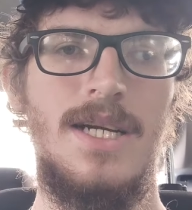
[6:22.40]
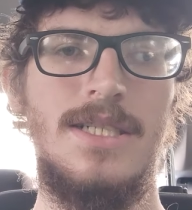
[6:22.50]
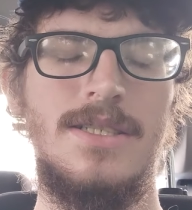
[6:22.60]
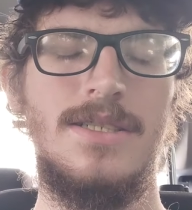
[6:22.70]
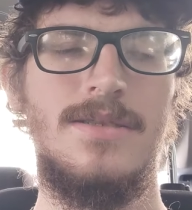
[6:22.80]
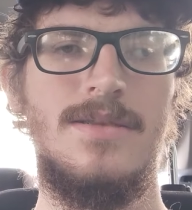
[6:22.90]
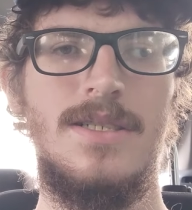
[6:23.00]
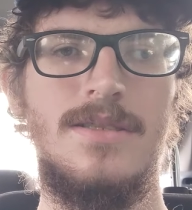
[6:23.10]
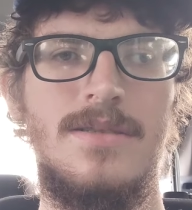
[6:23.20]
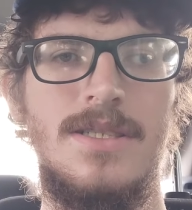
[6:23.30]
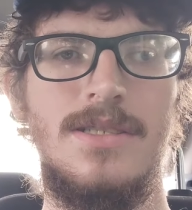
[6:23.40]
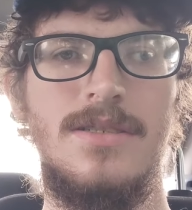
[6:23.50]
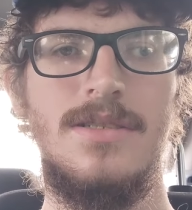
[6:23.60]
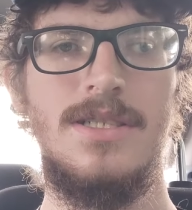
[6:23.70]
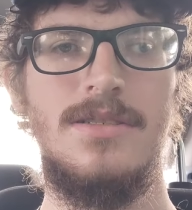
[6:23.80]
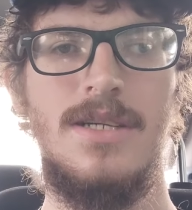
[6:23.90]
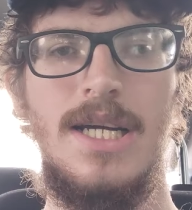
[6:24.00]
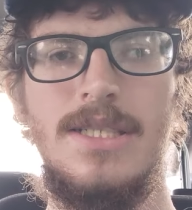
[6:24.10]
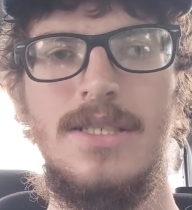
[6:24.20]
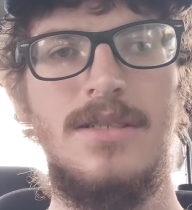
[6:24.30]
I just it's it's it's
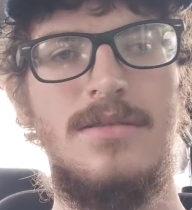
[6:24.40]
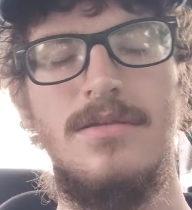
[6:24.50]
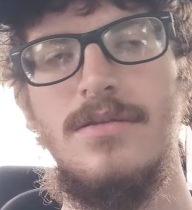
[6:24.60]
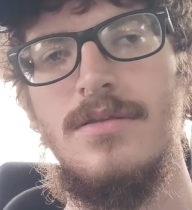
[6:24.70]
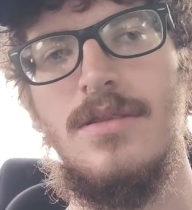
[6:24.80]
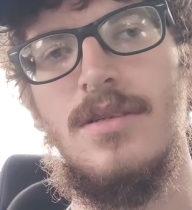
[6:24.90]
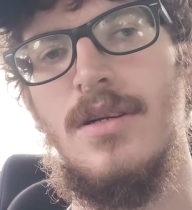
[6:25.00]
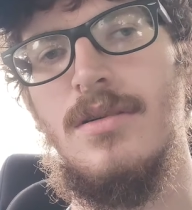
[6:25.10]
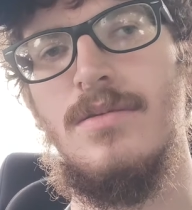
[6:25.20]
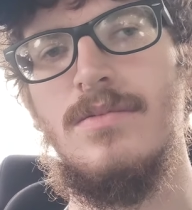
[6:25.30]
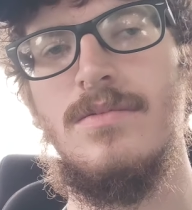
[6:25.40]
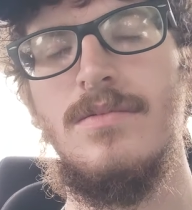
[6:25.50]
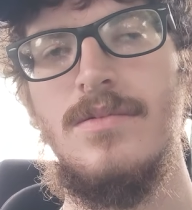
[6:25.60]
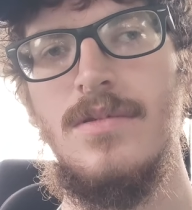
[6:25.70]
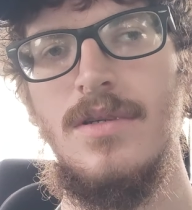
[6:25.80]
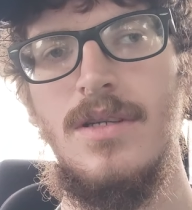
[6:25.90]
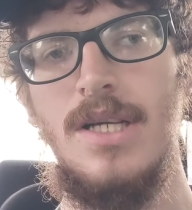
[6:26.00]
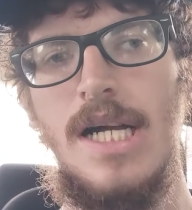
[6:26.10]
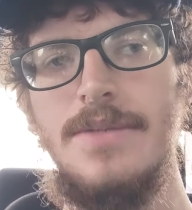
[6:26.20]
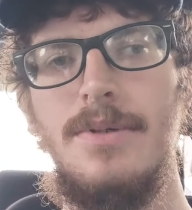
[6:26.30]
crazy, you know.
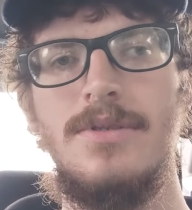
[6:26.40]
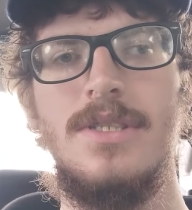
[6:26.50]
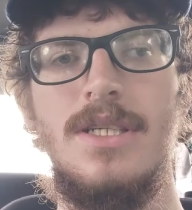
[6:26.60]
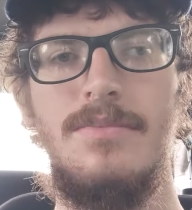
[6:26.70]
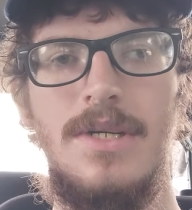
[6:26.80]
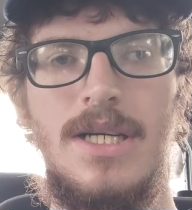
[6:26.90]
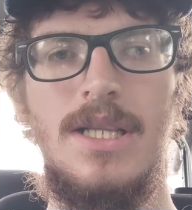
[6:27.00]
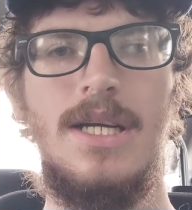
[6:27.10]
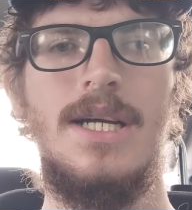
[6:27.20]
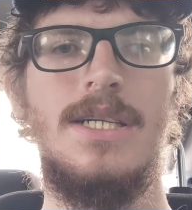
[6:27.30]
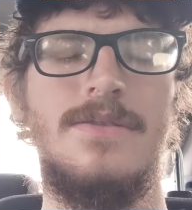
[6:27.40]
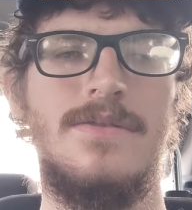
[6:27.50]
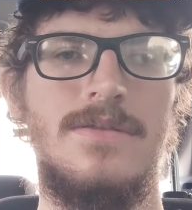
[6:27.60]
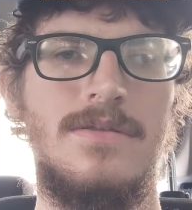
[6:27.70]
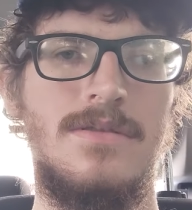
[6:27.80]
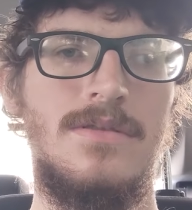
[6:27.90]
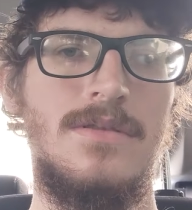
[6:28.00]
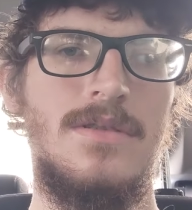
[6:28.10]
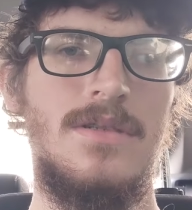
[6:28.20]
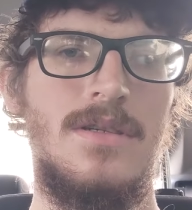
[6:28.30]
I'm supposed to live my life.
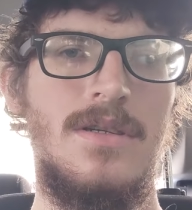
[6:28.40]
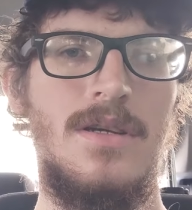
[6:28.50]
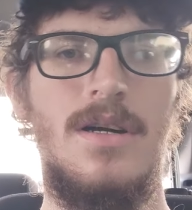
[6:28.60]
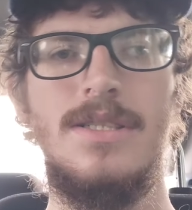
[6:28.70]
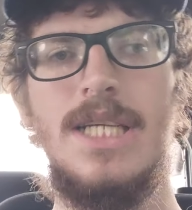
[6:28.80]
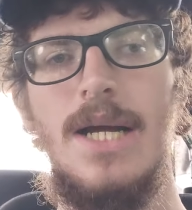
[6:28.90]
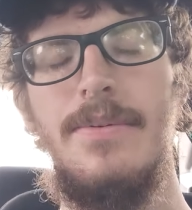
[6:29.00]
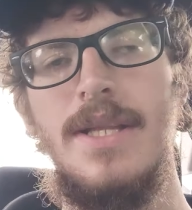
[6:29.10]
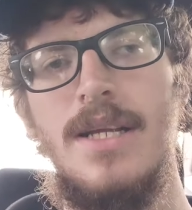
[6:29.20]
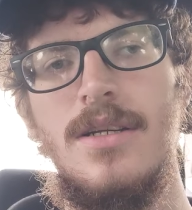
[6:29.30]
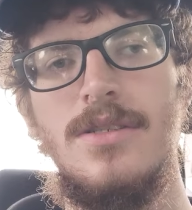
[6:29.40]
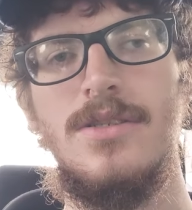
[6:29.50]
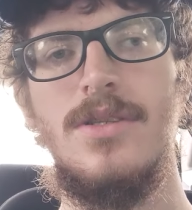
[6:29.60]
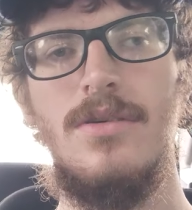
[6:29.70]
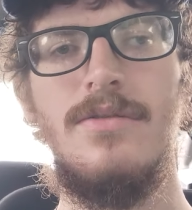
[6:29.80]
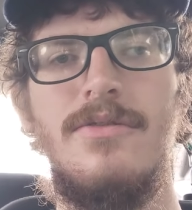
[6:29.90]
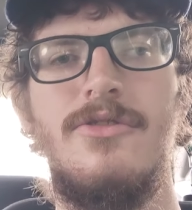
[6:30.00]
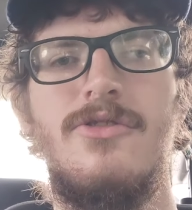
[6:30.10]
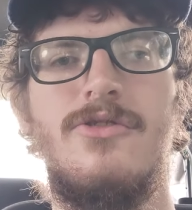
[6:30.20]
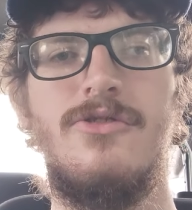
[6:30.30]
On top of that, adult
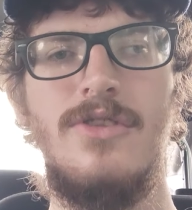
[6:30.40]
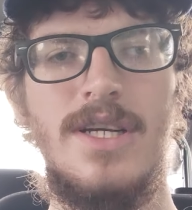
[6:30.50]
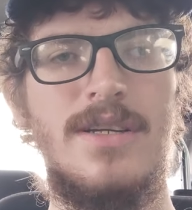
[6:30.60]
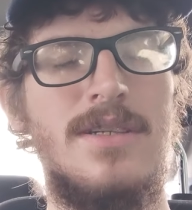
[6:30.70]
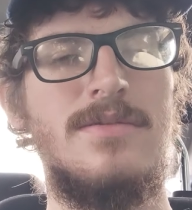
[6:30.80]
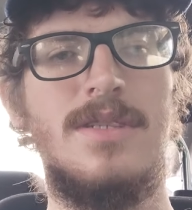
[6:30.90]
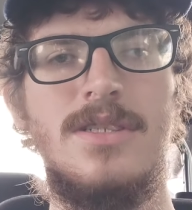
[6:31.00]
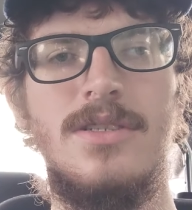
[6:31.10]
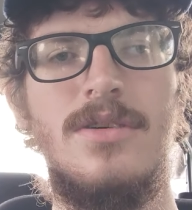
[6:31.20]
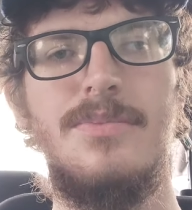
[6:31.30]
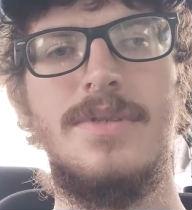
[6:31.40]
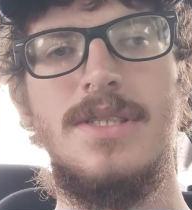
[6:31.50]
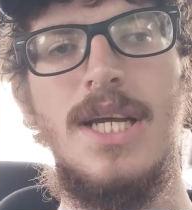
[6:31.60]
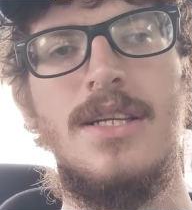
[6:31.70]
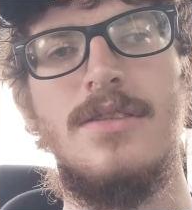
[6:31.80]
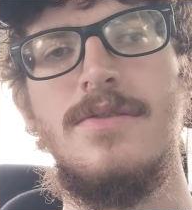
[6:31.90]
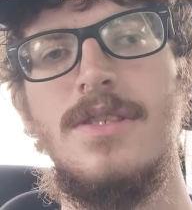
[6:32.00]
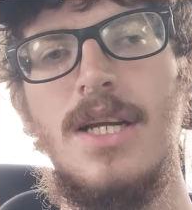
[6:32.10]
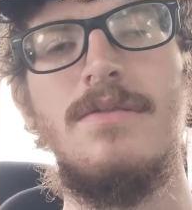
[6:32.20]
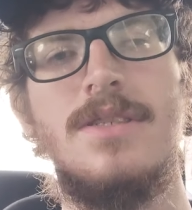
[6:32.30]
frick, adult protective
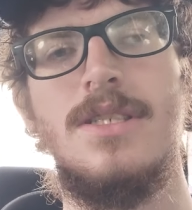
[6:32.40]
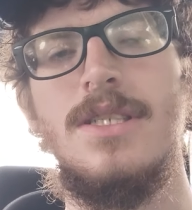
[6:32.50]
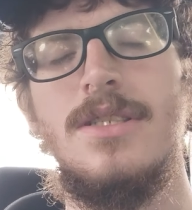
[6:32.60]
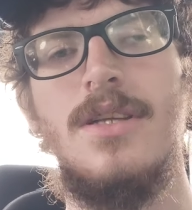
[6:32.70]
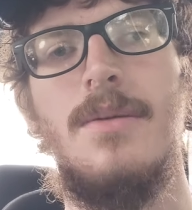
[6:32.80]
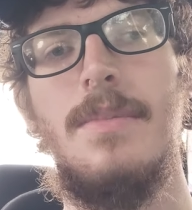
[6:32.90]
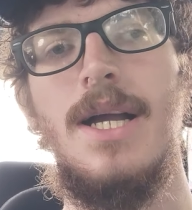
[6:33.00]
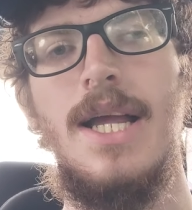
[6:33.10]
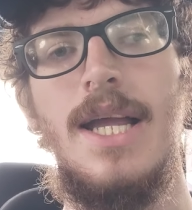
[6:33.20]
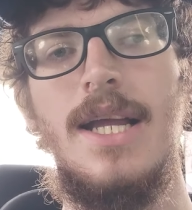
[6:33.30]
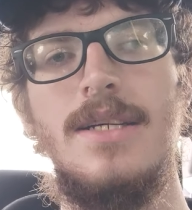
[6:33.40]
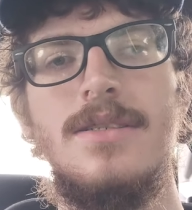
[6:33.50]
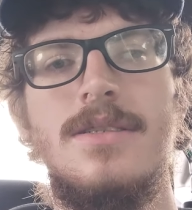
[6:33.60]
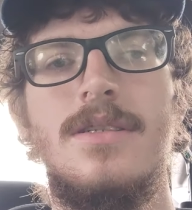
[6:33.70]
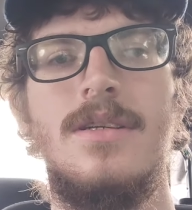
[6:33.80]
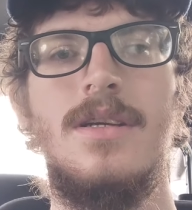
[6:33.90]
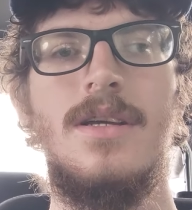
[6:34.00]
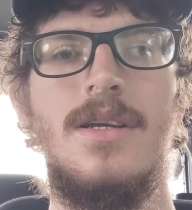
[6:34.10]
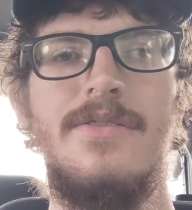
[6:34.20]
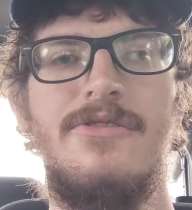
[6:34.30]
services on my ass
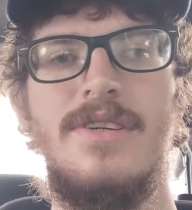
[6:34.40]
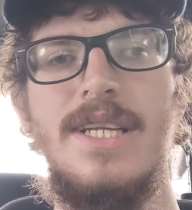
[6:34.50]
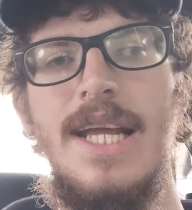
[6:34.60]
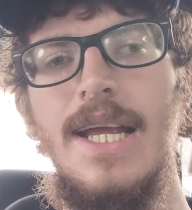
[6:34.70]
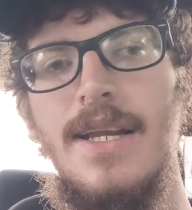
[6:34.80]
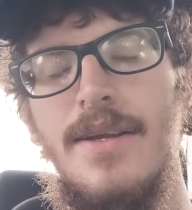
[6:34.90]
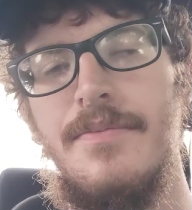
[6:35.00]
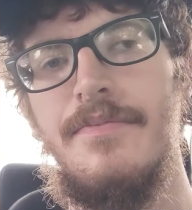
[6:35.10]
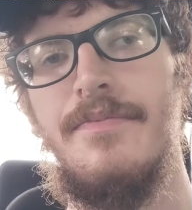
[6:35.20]
for Danny.